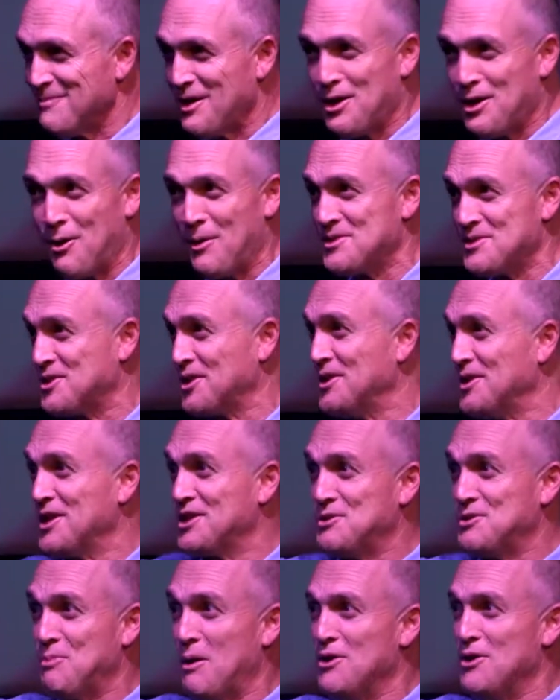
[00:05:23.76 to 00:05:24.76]
No one's going to
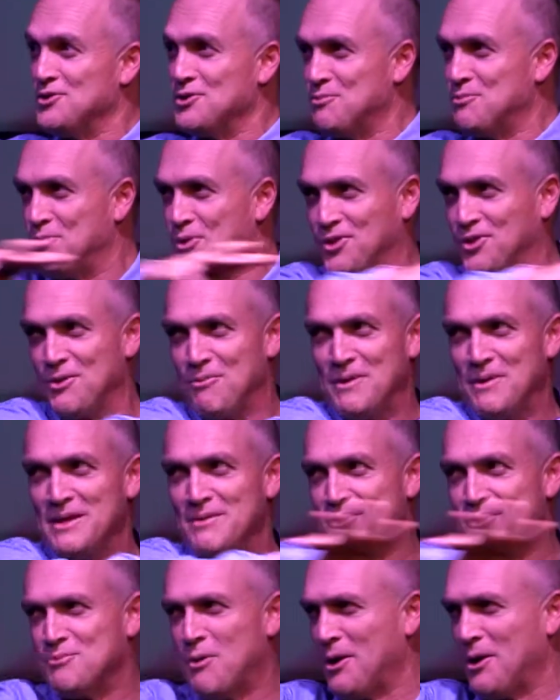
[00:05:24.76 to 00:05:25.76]
expose you, put the
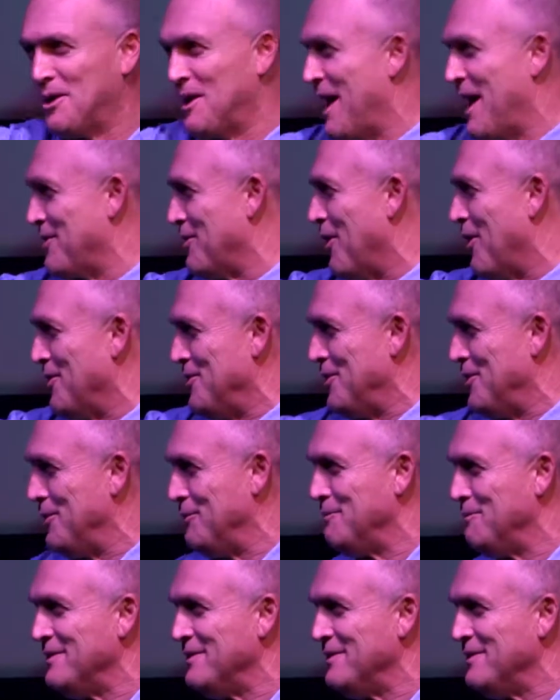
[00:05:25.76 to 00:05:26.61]
spotlight on you.